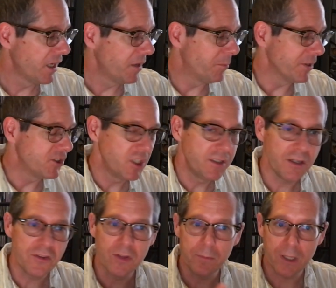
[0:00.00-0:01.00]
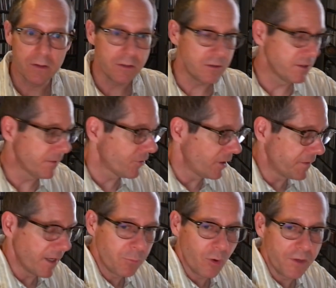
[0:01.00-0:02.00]
But she does something a little different at
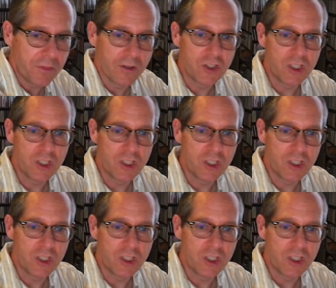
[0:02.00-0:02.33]
that point. That she